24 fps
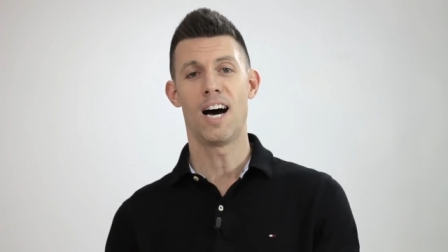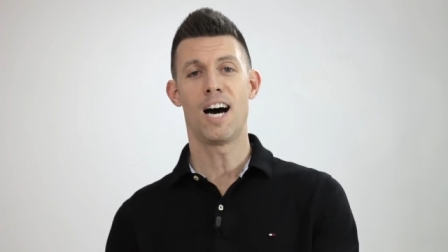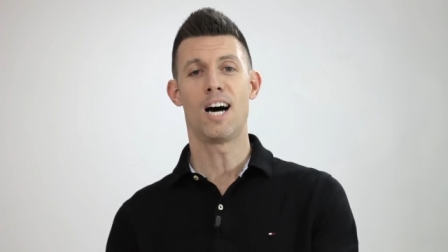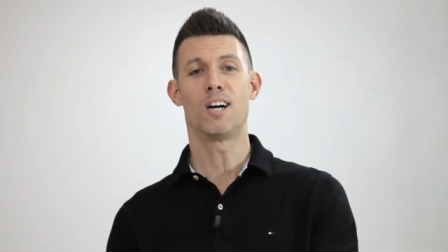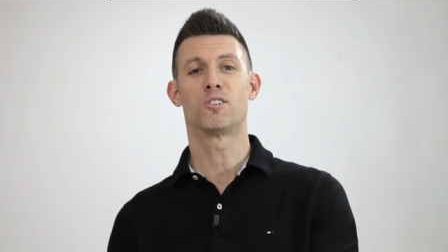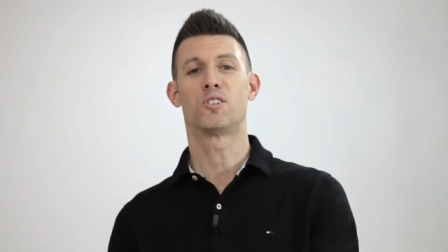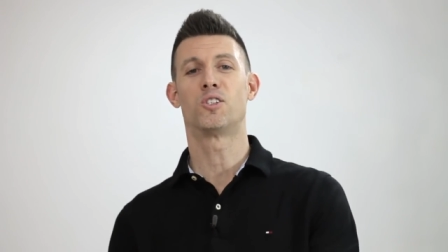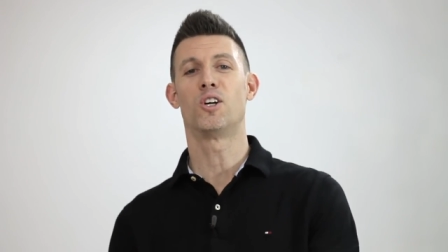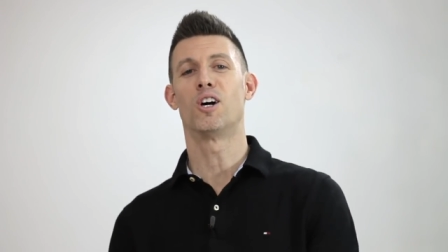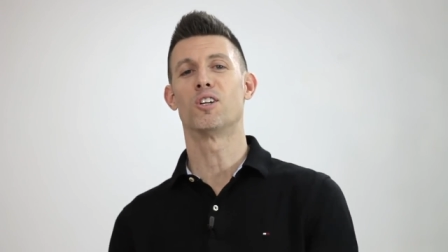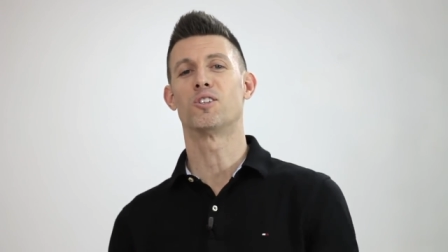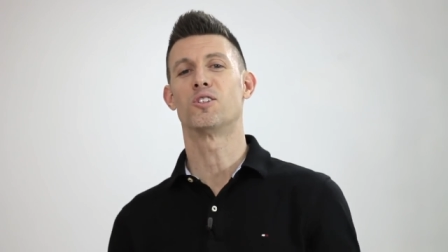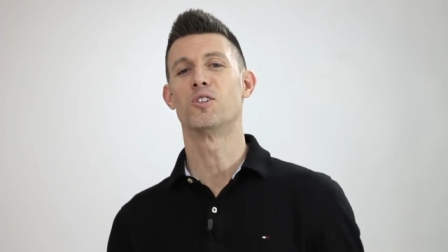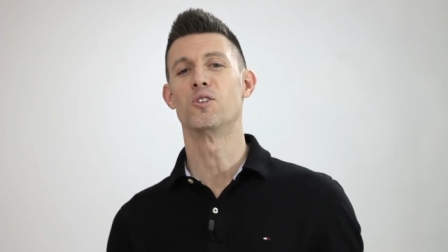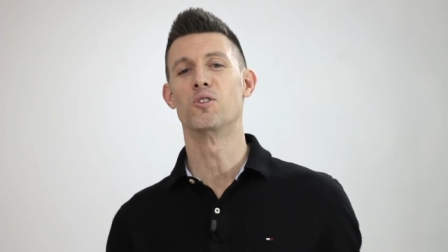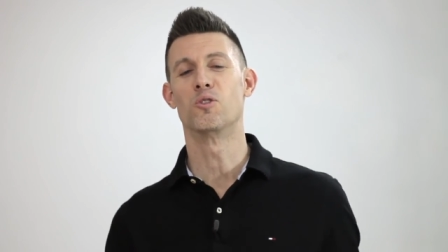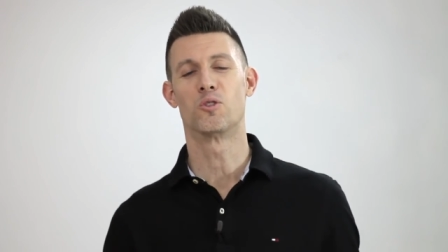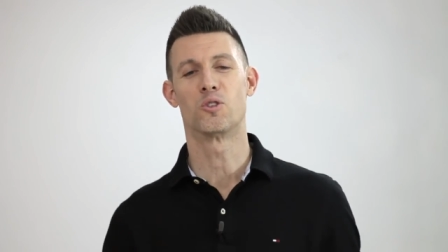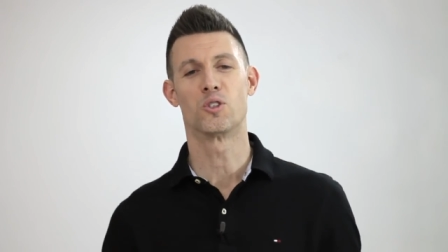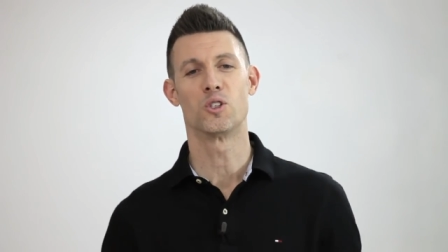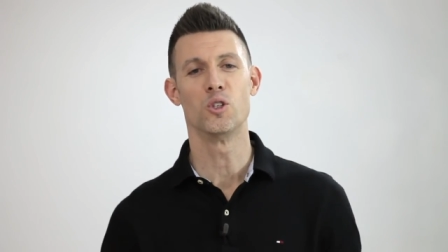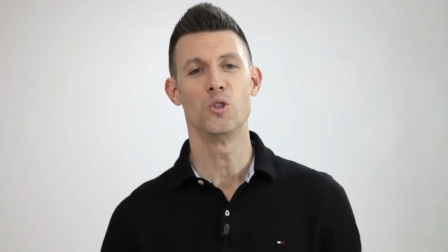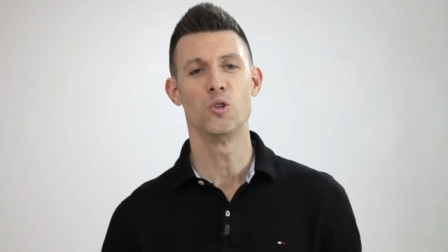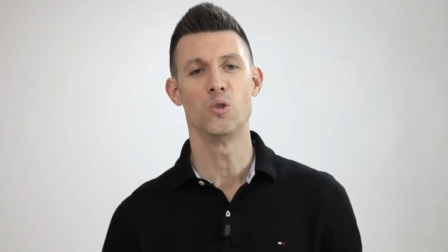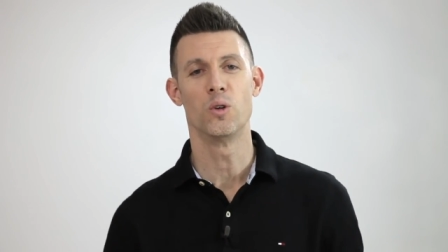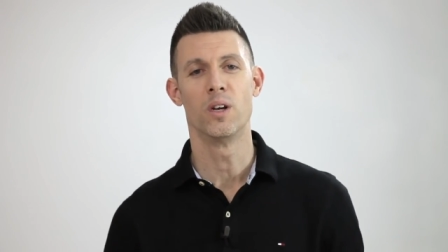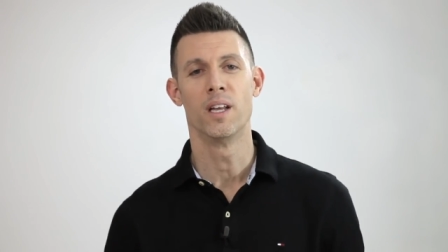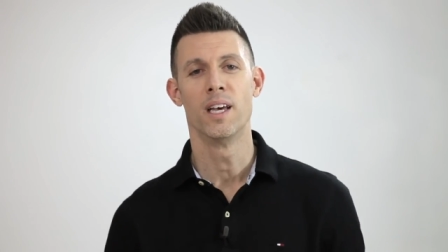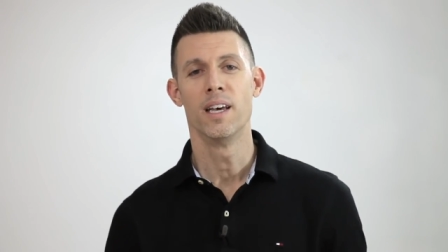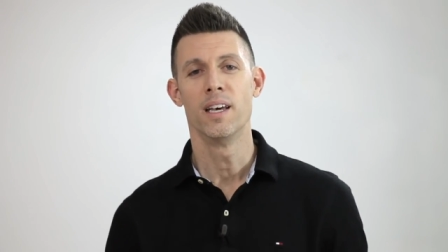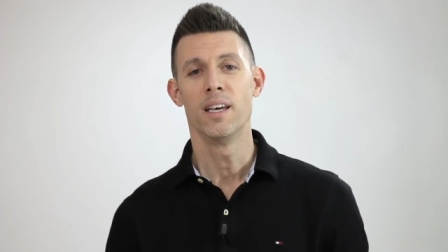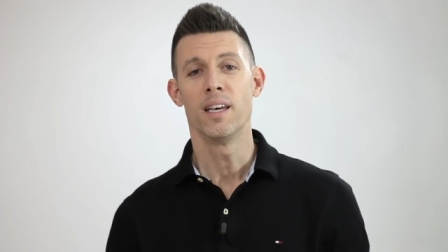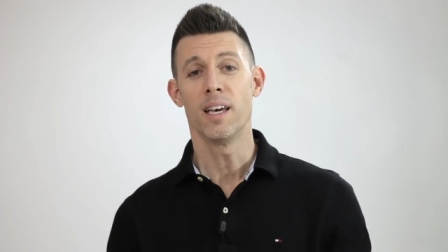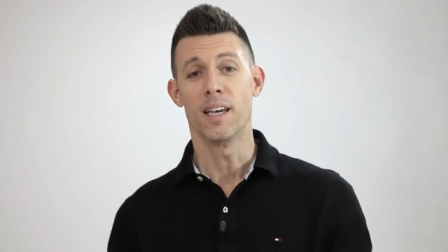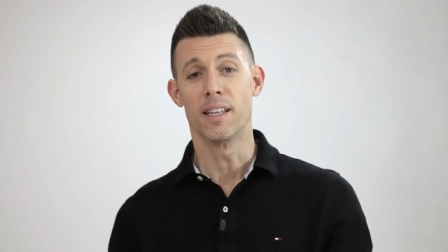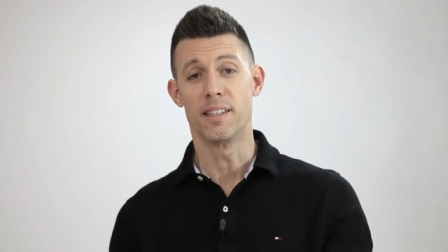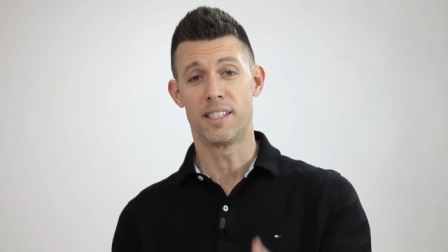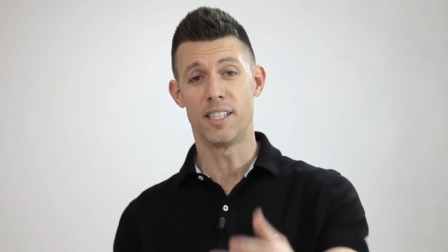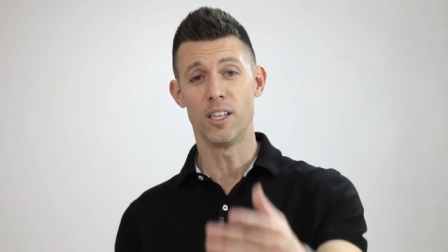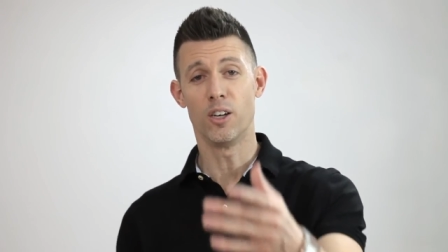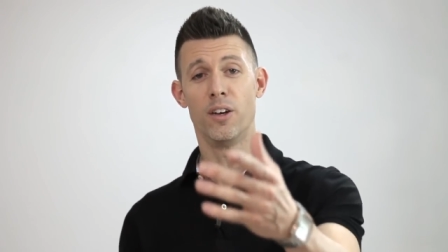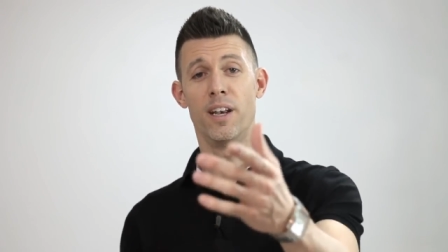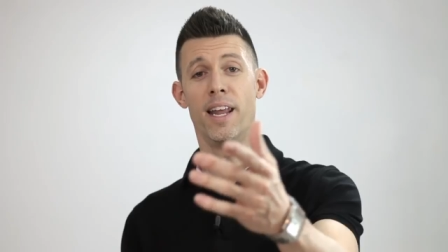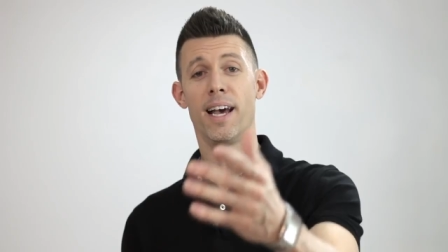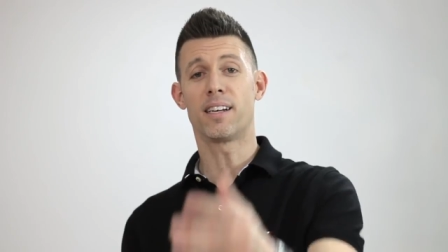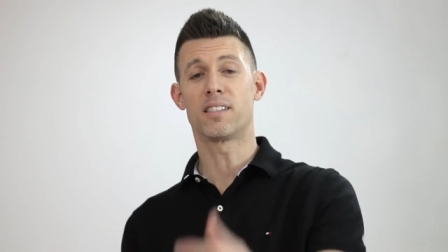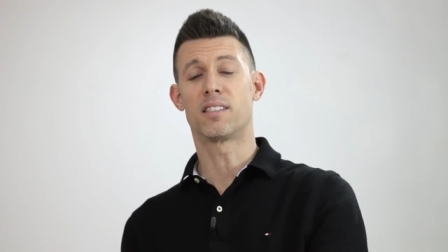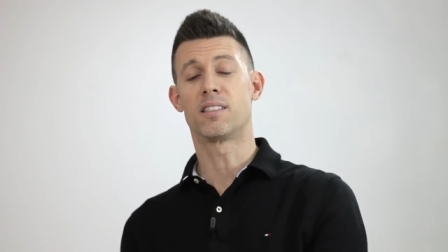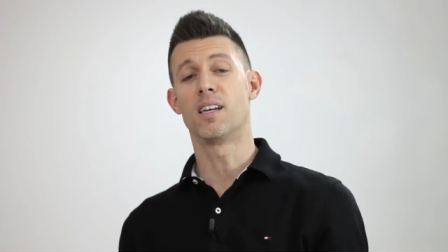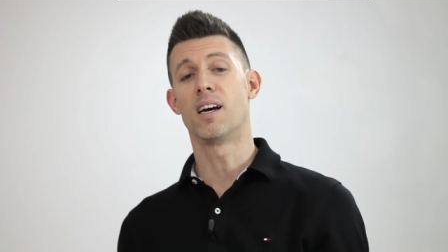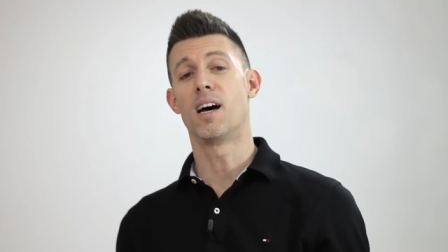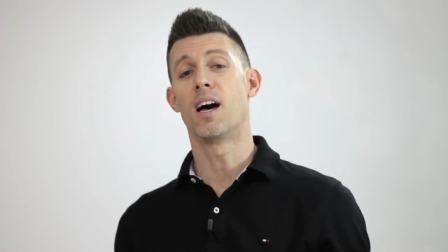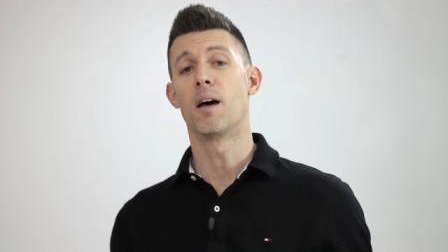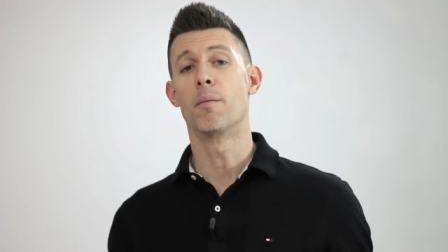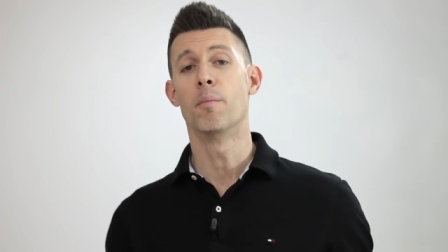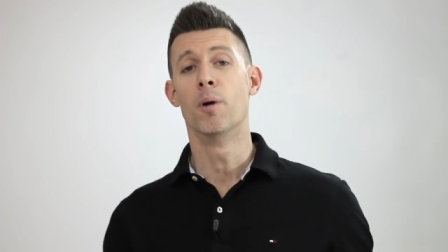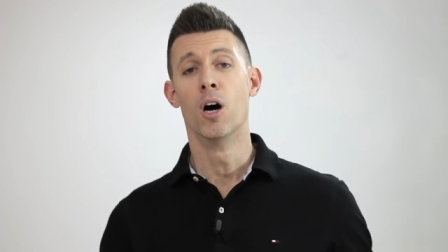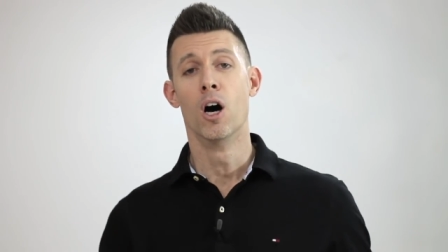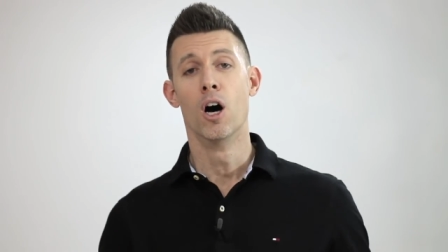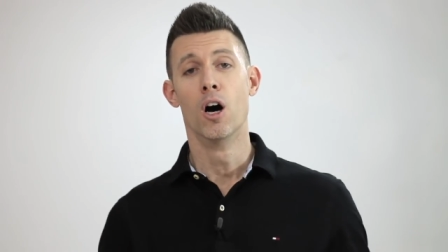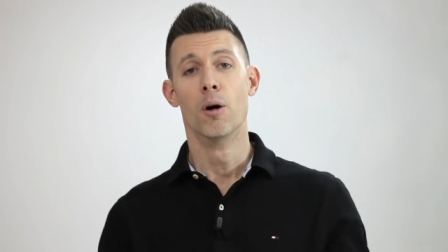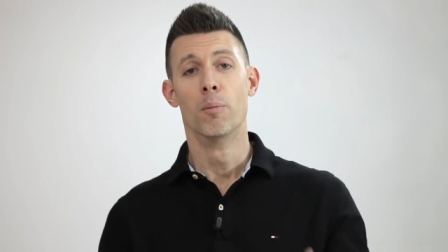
I'll talk to you soon. Until next time,